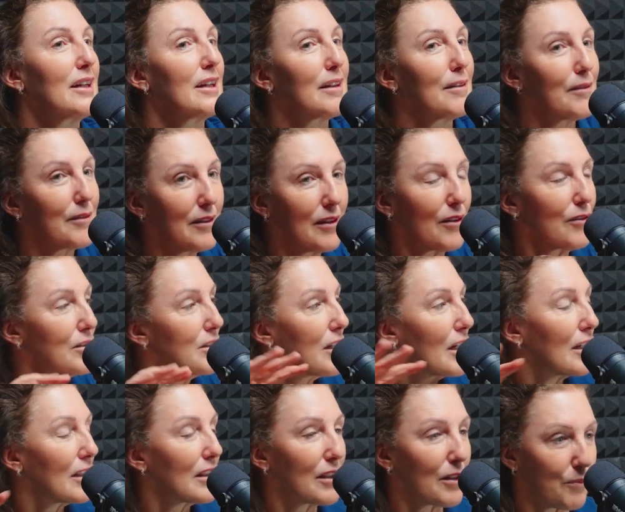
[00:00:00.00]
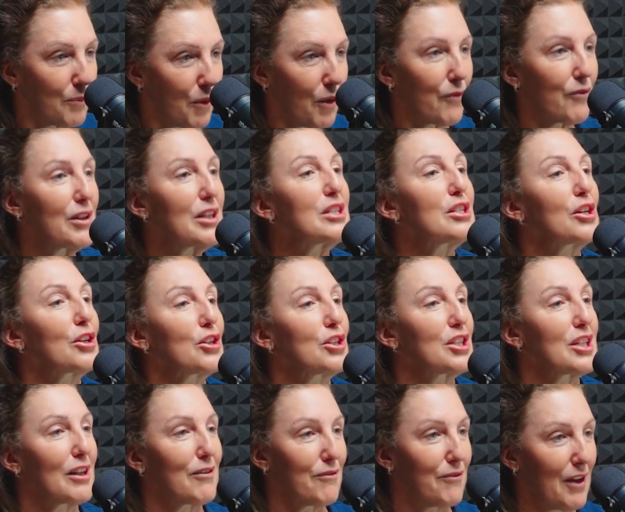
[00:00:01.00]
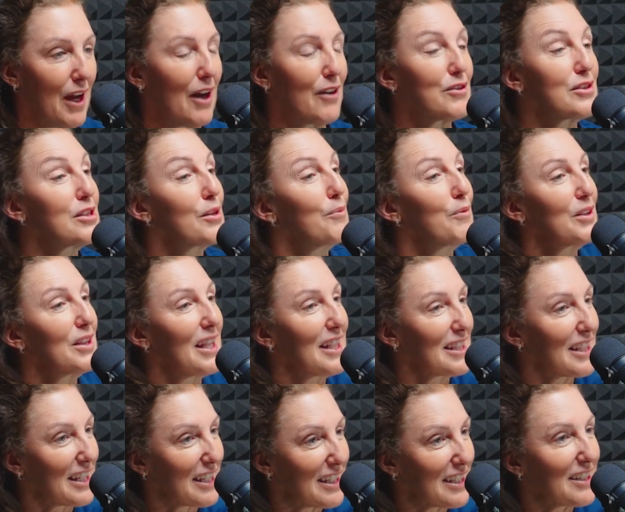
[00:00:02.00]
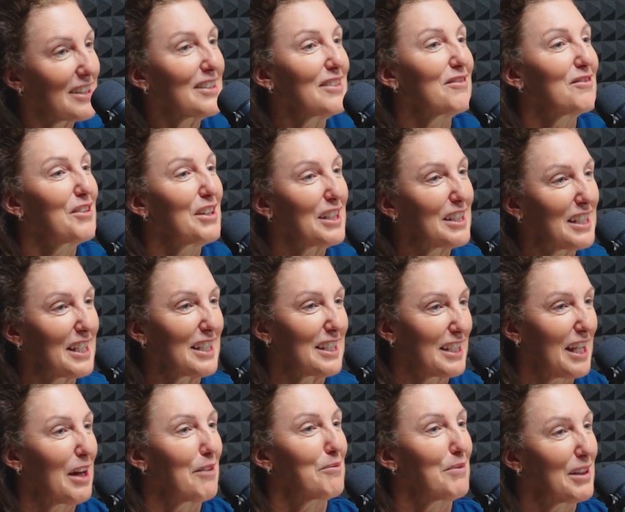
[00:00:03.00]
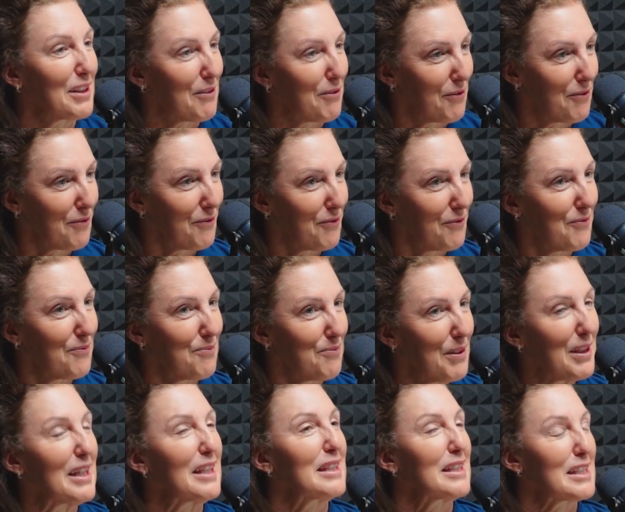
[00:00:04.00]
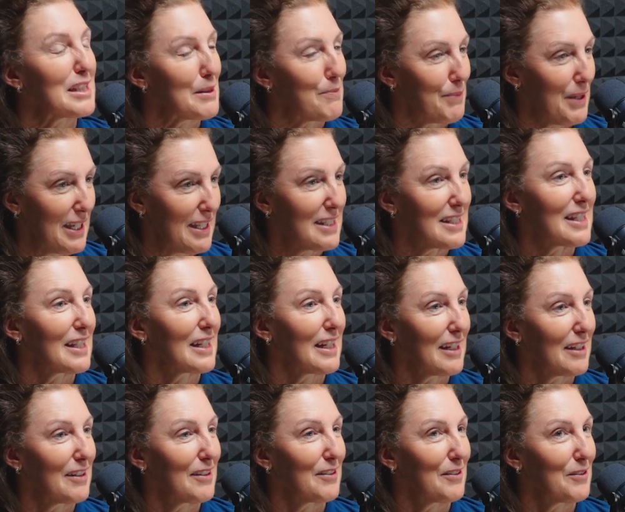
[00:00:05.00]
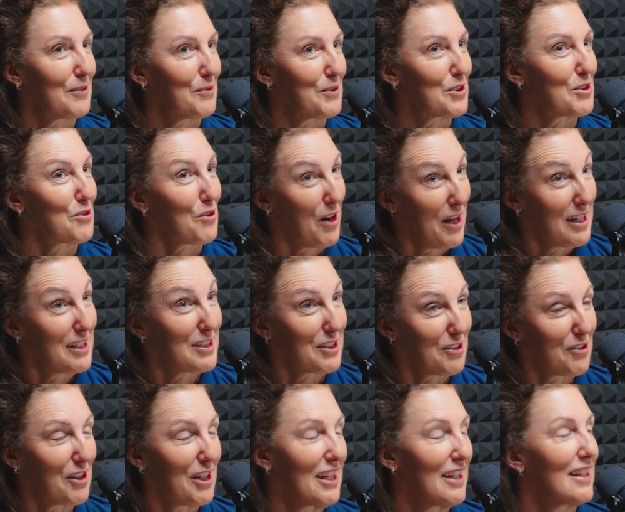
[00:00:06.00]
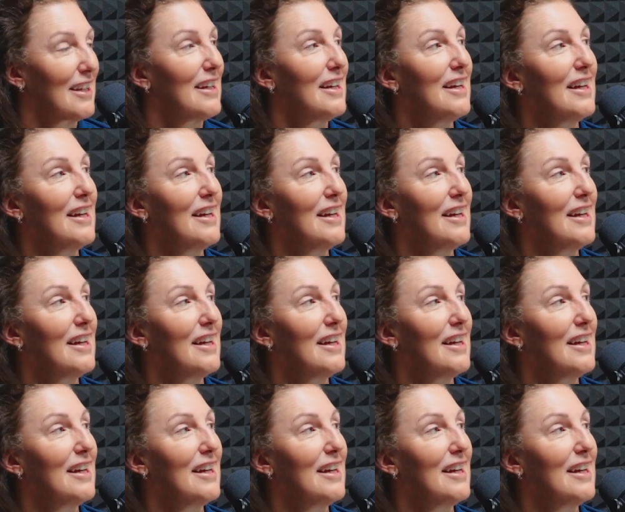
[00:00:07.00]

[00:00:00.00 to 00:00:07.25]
done a little more research and found someone that like really allowed me to be in the space that I was trying to create.